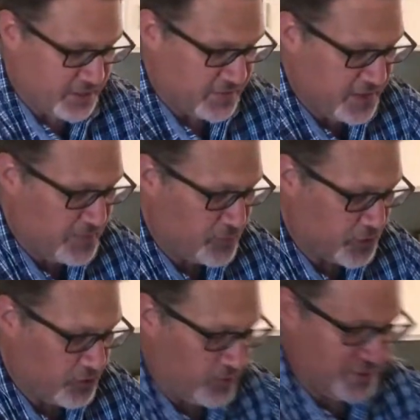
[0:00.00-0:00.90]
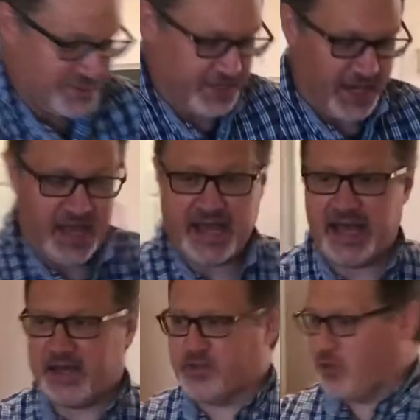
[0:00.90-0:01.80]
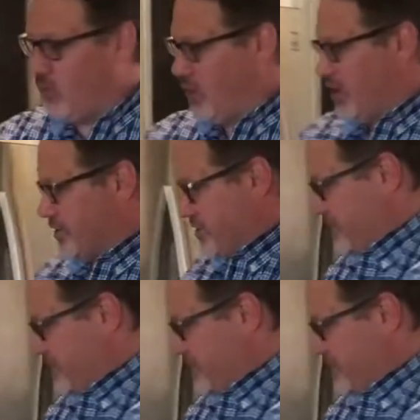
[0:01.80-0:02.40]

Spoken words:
then we're going to add the water.